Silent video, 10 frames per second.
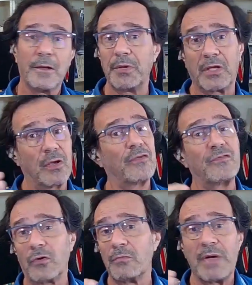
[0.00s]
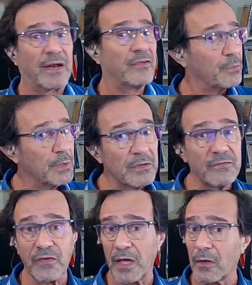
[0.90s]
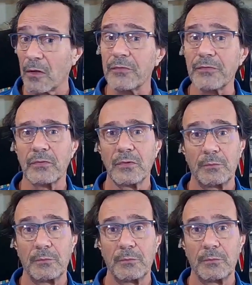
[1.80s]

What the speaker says: because your management failed,